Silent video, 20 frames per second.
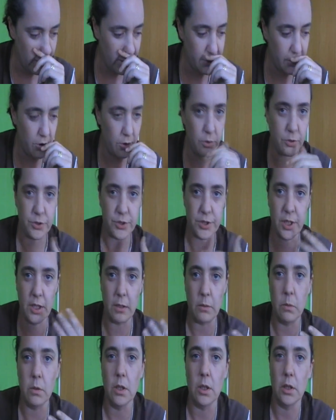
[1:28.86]
you
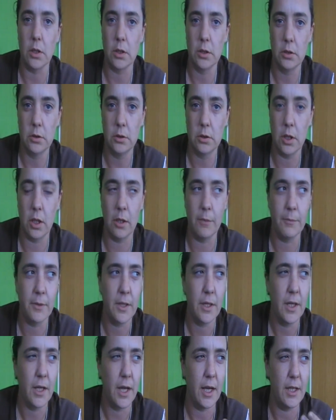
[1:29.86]
seek work. And
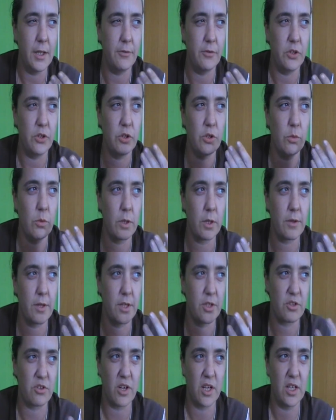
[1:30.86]
if you do one of
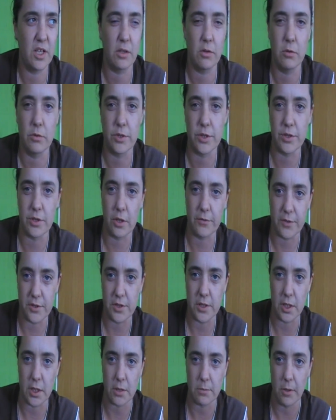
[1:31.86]
their training courses after
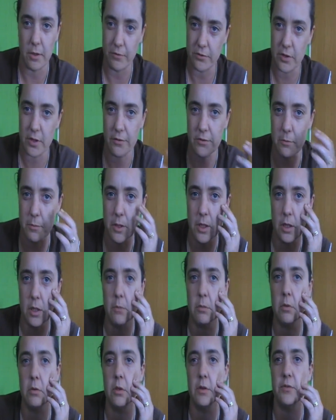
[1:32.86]
6 months, you have to be
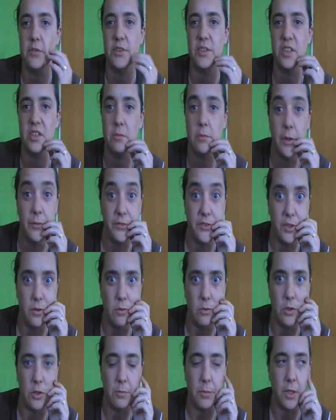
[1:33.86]
unemployed for 6 months in
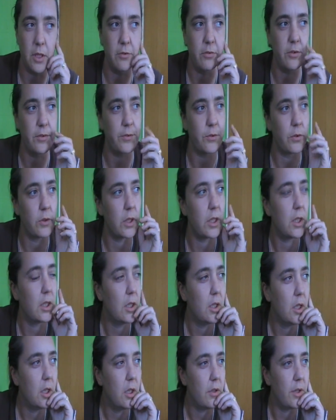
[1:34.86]
order to benefit for it.
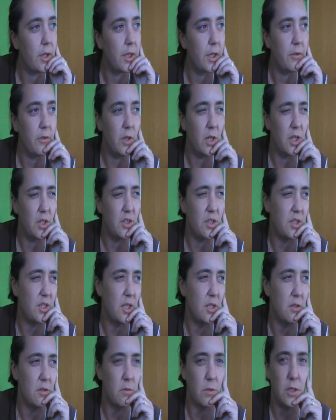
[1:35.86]
They give you an extra
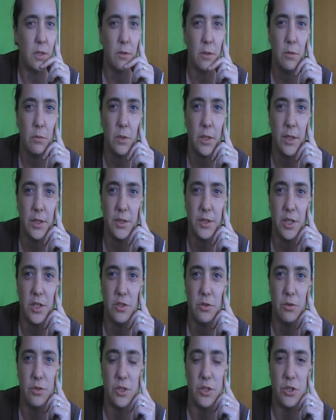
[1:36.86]
10-20 quid a week,
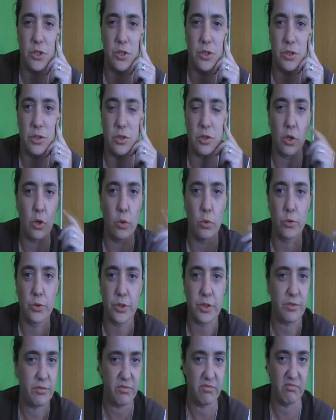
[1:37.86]
send you on this course
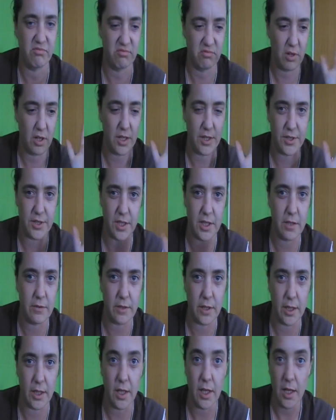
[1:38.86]
to write a
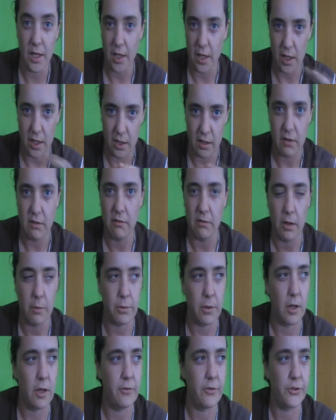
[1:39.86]
CV,
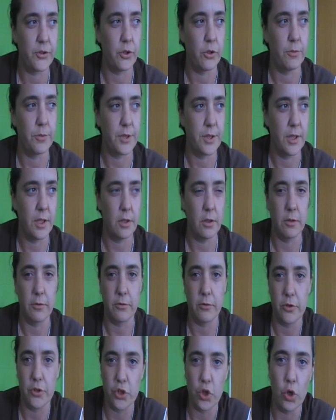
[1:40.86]
apply for jobs, and then look
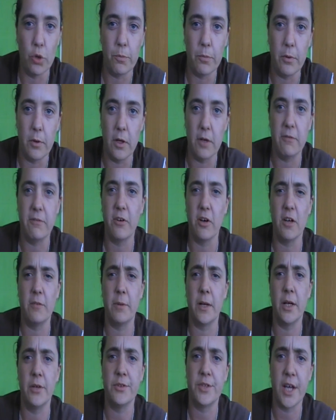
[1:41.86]
for a job at
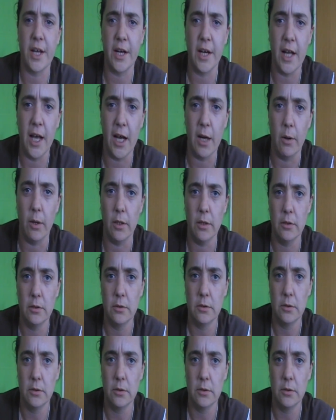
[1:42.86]
£5.10 an hour,